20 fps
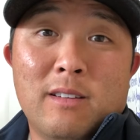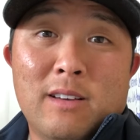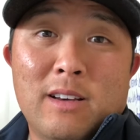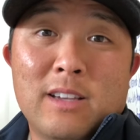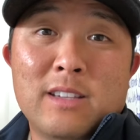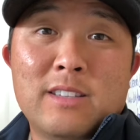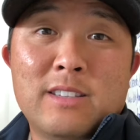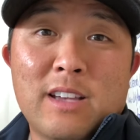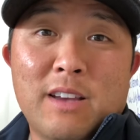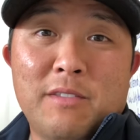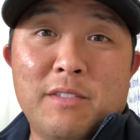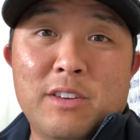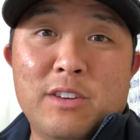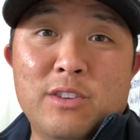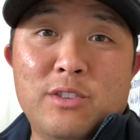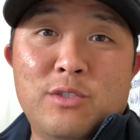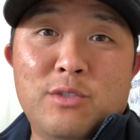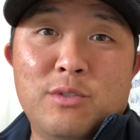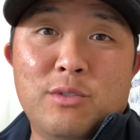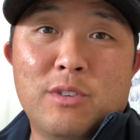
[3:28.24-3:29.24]
a 70
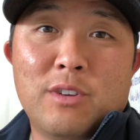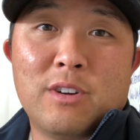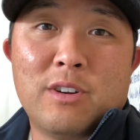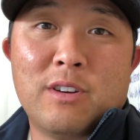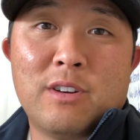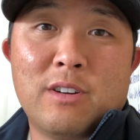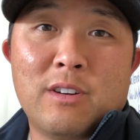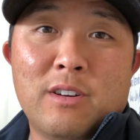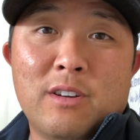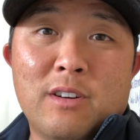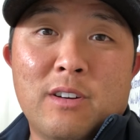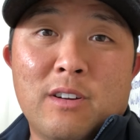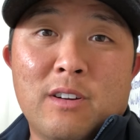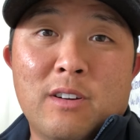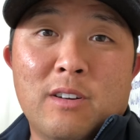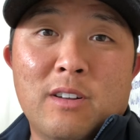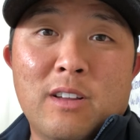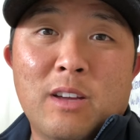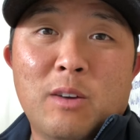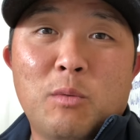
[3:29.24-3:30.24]
shooter?
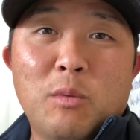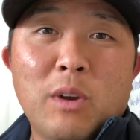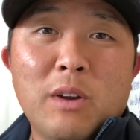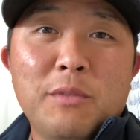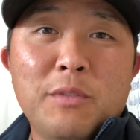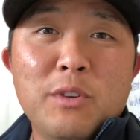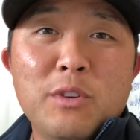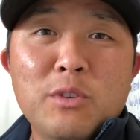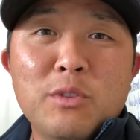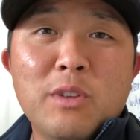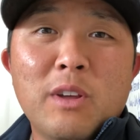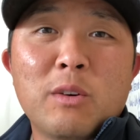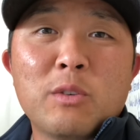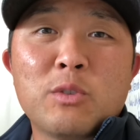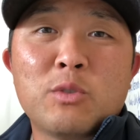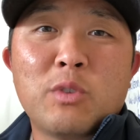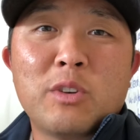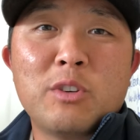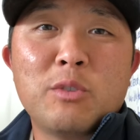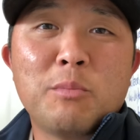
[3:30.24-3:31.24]
Like, what if you knew that was
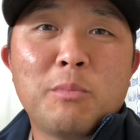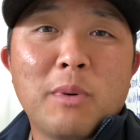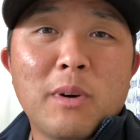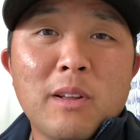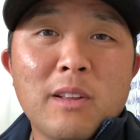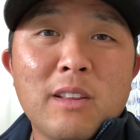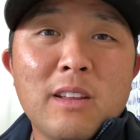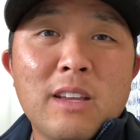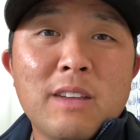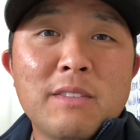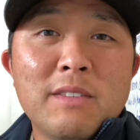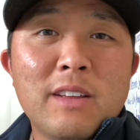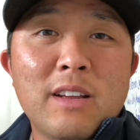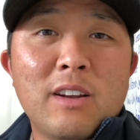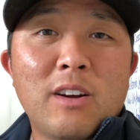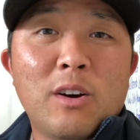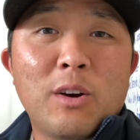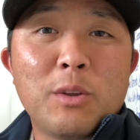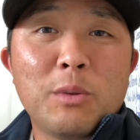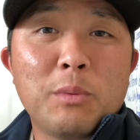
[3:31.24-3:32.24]
true and you believed it
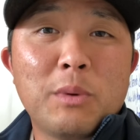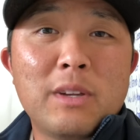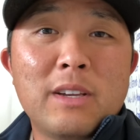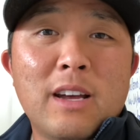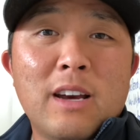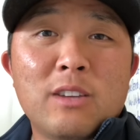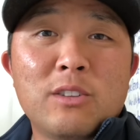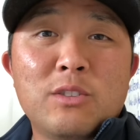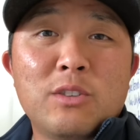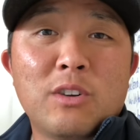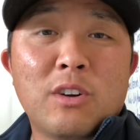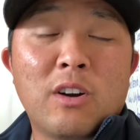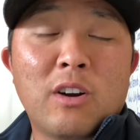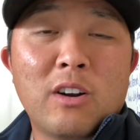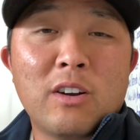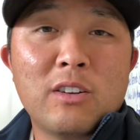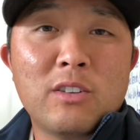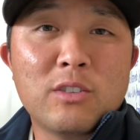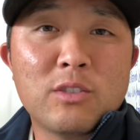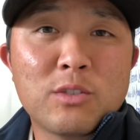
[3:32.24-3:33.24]
all the way down to your
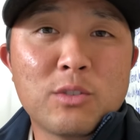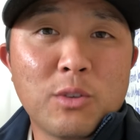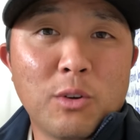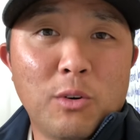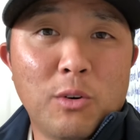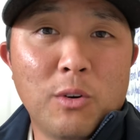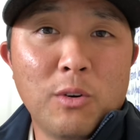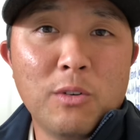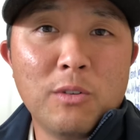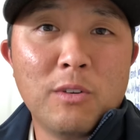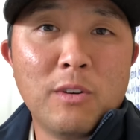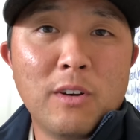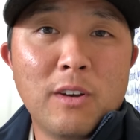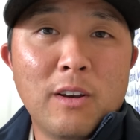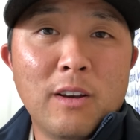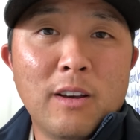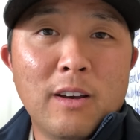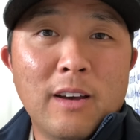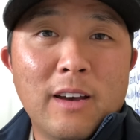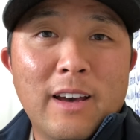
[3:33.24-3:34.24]
heart and your soul,
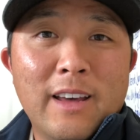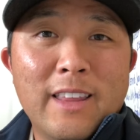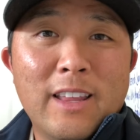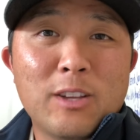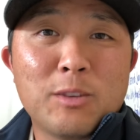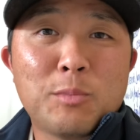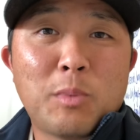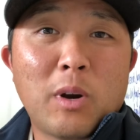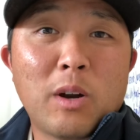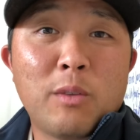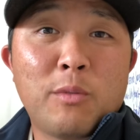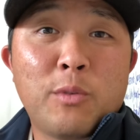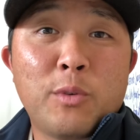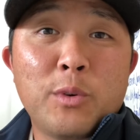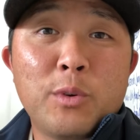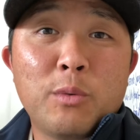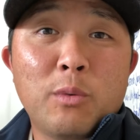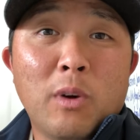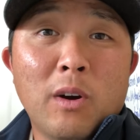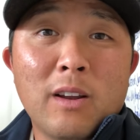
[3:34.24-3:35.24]
and that's part of who
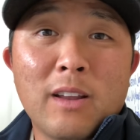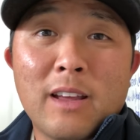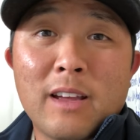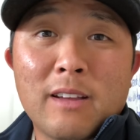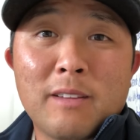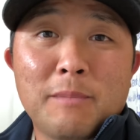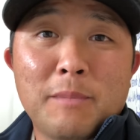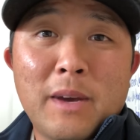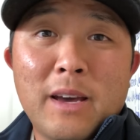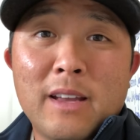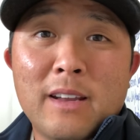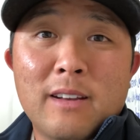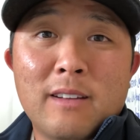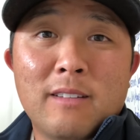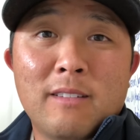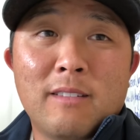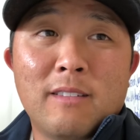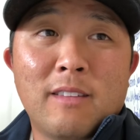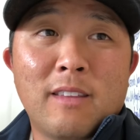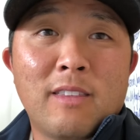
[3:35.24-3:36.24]
you are? Like, man,
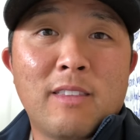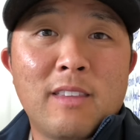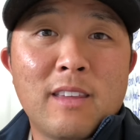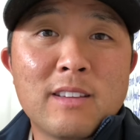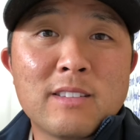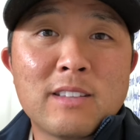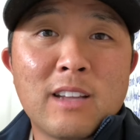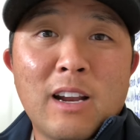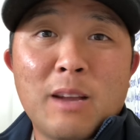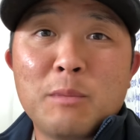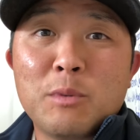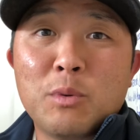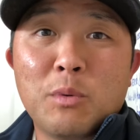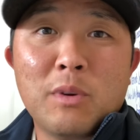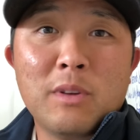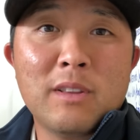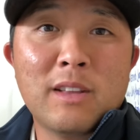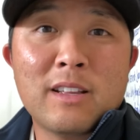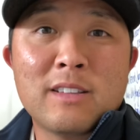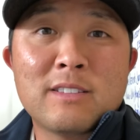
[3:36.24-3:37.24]
the things that I'm
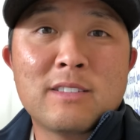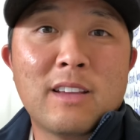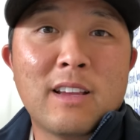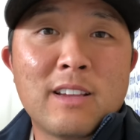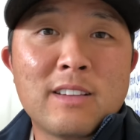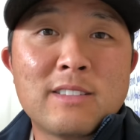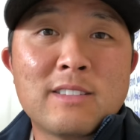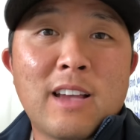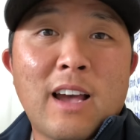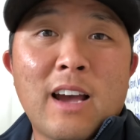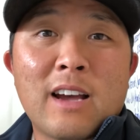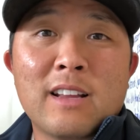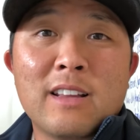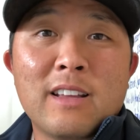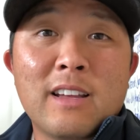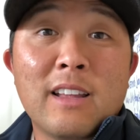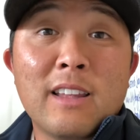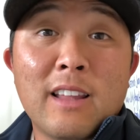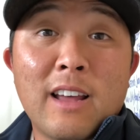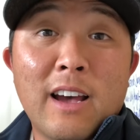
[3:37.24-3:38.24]
doing, that's
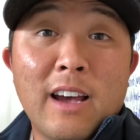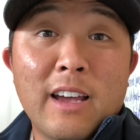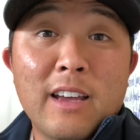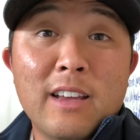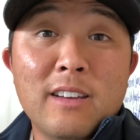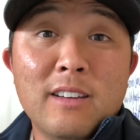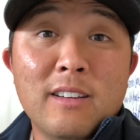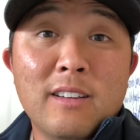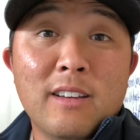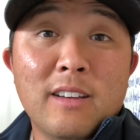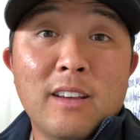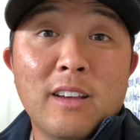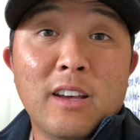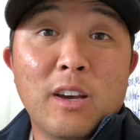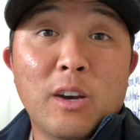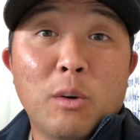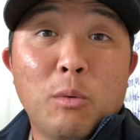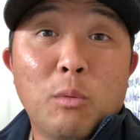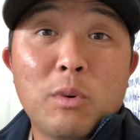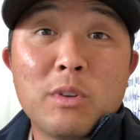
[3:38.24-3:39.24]
exactly aligned
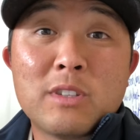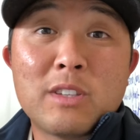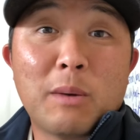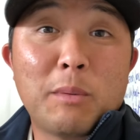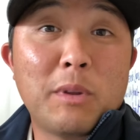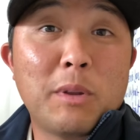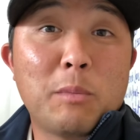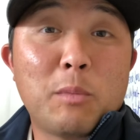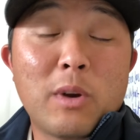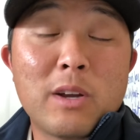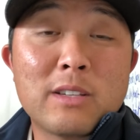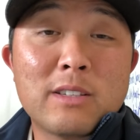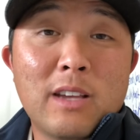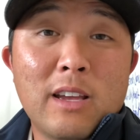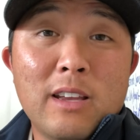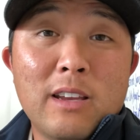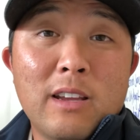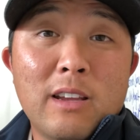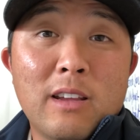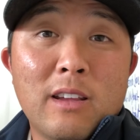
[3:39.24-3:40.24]
with somebody that breaks
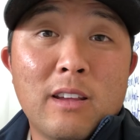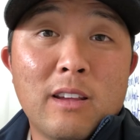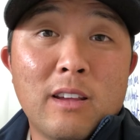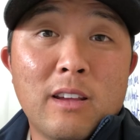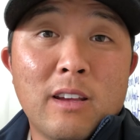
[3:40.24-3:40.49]
80,